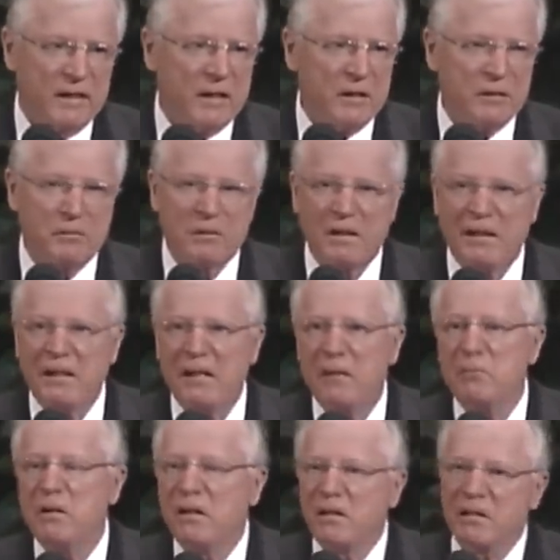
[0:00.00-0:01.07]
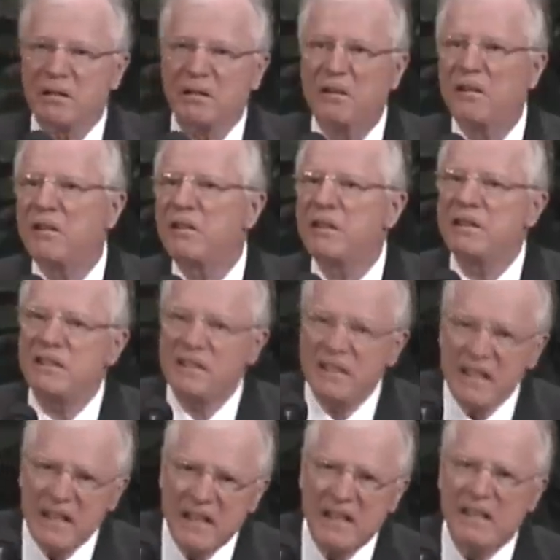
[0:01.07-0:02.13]
is really a miracle that the
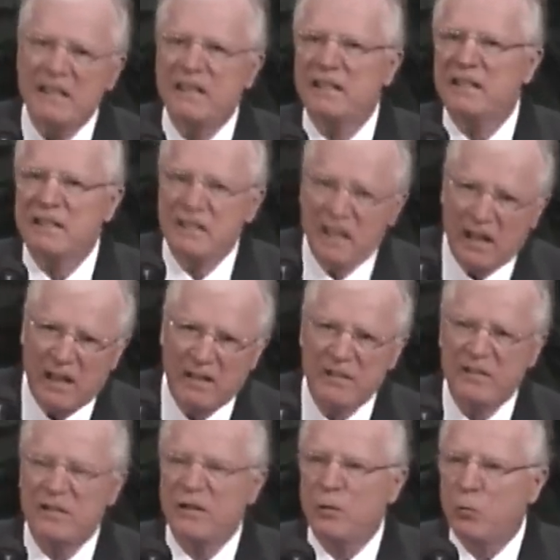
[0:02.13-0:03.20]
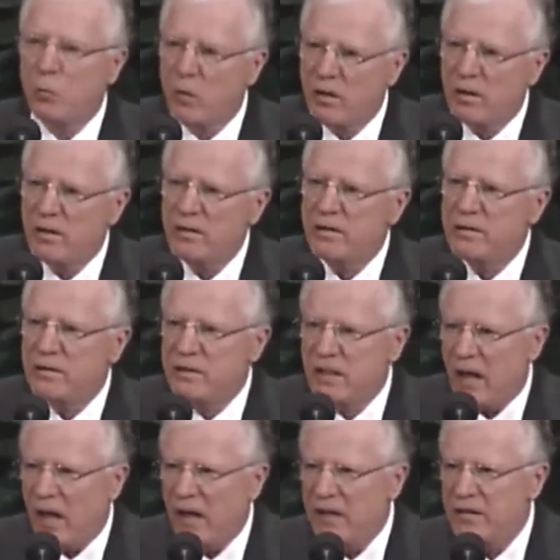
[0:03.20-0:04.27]
seed does. The Word
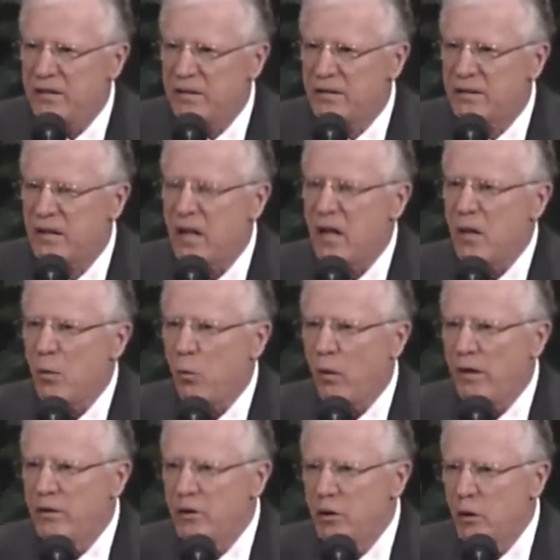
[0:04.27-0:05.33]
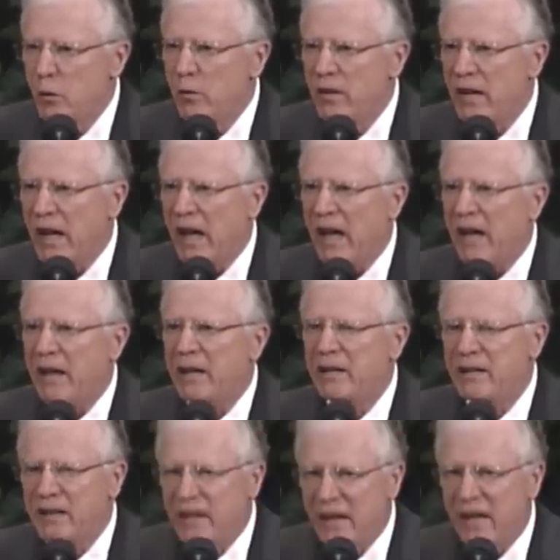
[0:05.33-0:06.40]
does what you and
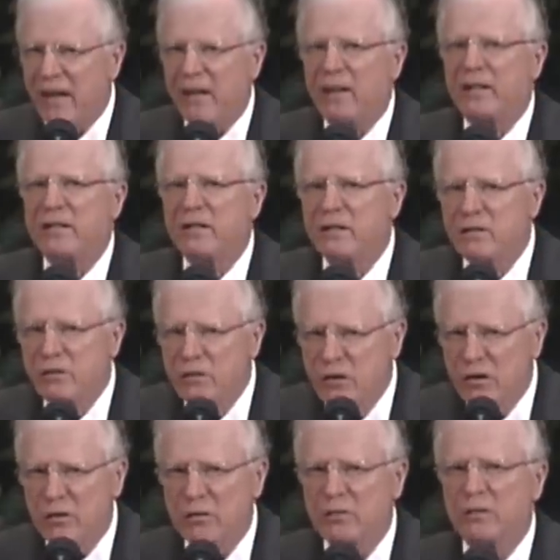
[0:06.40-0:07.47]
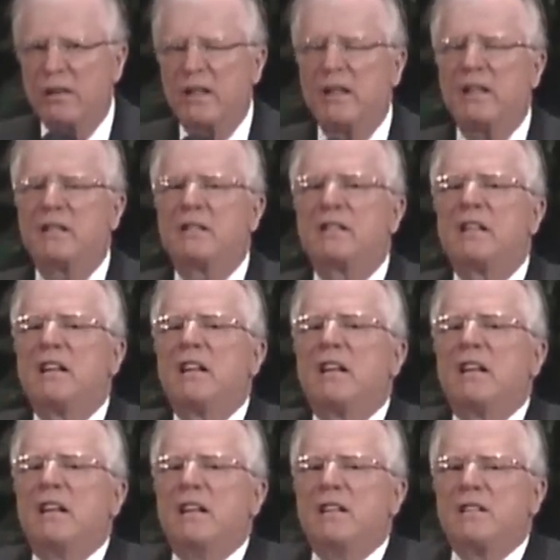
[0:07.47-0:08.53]
I cannot do. It
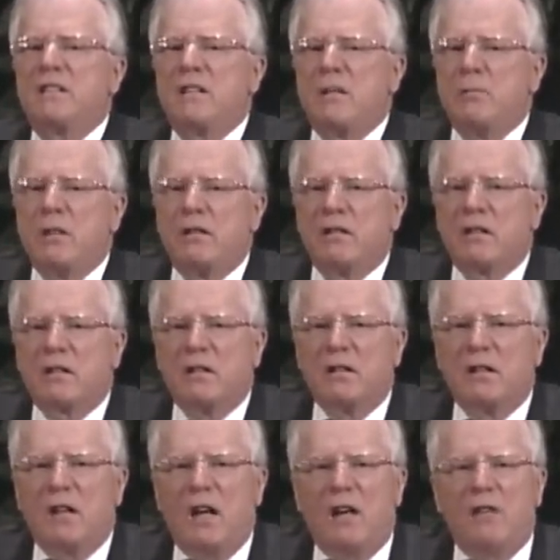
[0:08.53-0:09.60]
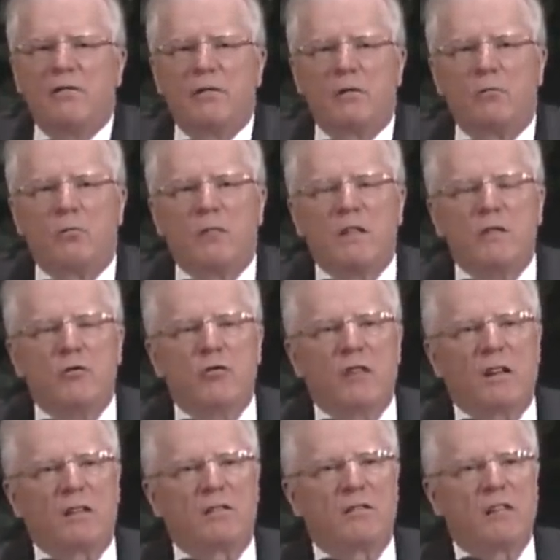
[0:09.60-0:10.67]
is the miracle of
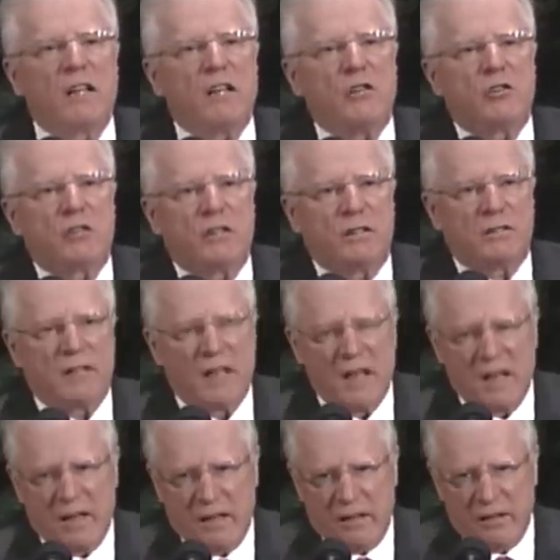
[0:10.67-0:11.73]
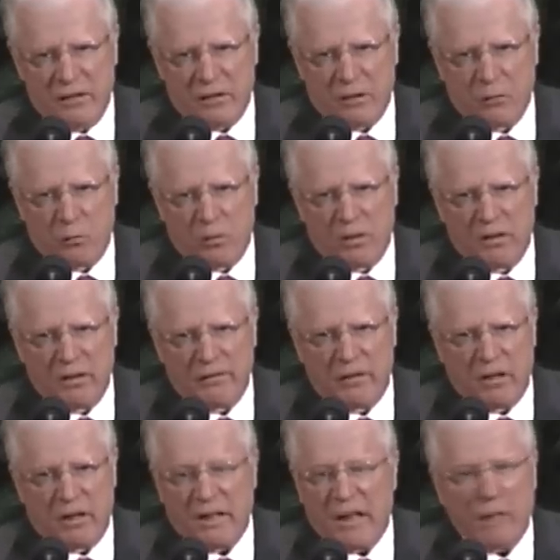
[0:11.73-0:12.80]
regeneration. It is the Word of
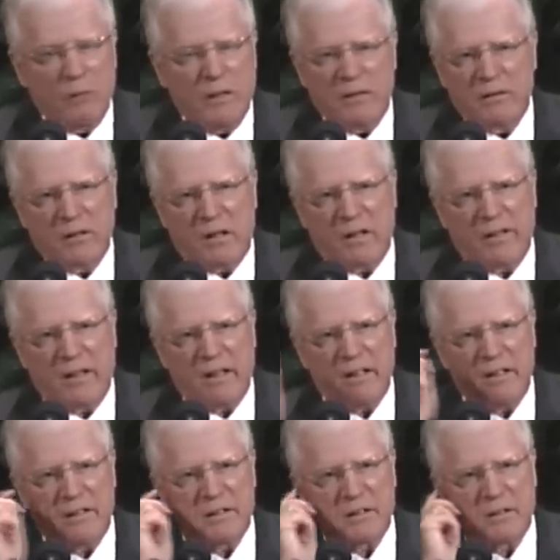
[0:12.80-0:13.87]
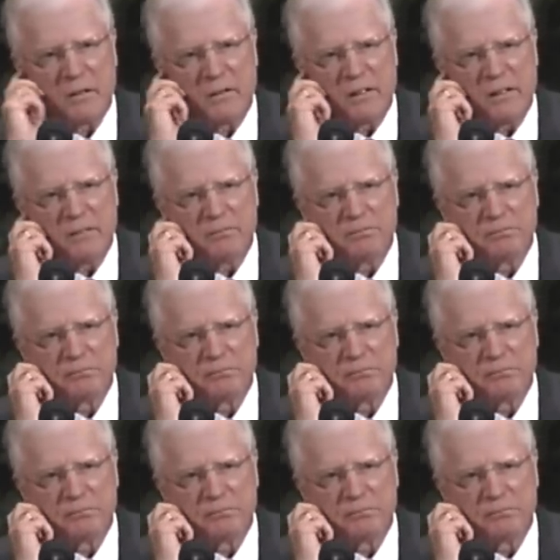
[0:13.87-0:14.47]
God. And we don't know how that is, do we?